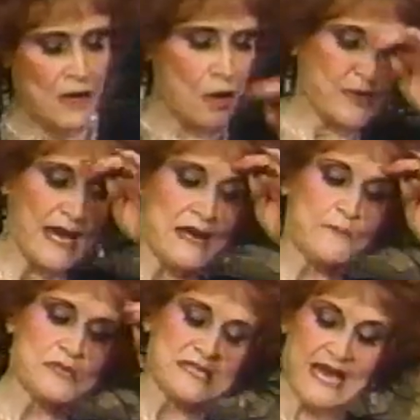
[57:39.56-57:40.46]
Okay,
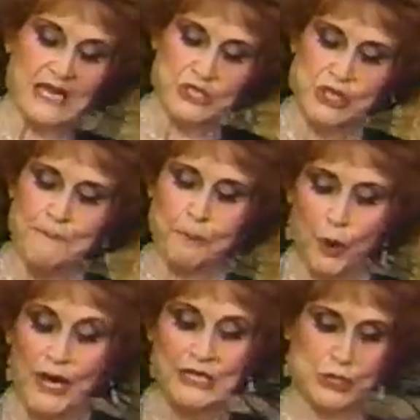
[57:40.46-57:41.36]
number six, she
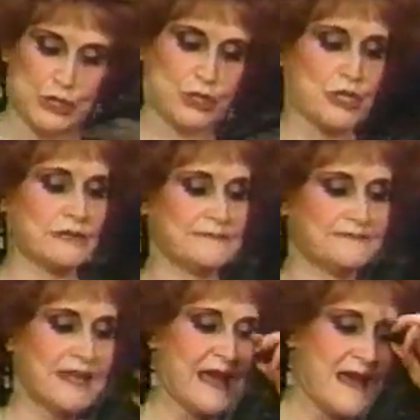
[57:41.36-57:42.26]
preached.
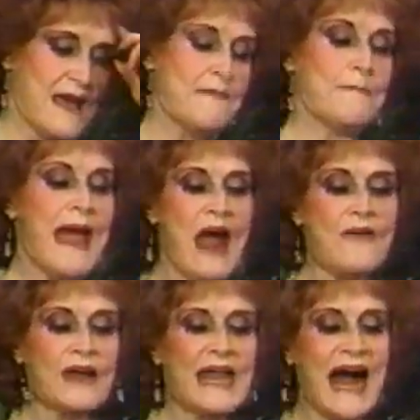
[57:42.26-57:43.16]

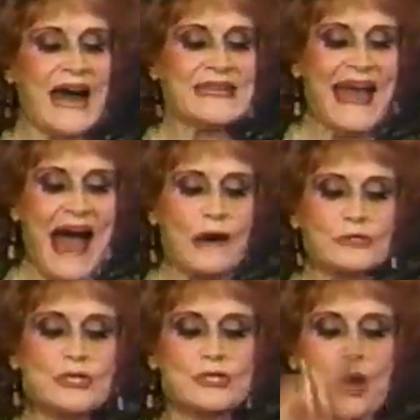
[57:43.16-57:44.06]
Mary
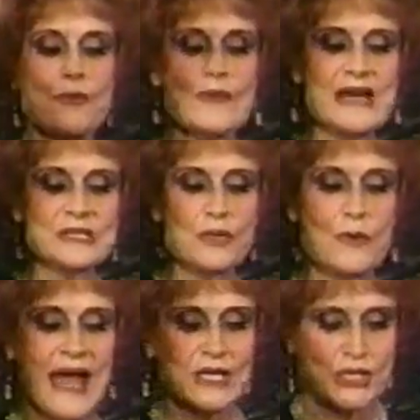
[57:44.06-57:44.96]
announced the
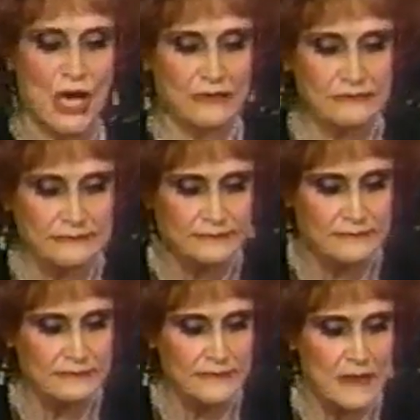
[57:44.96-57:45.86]
resurrection.
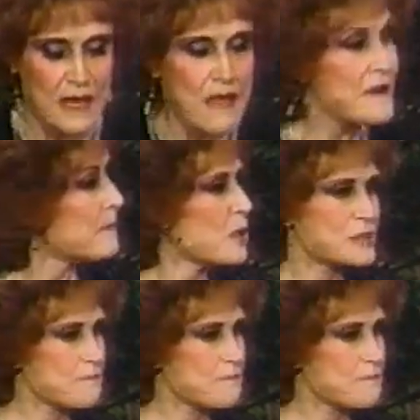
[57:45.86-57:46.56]
The most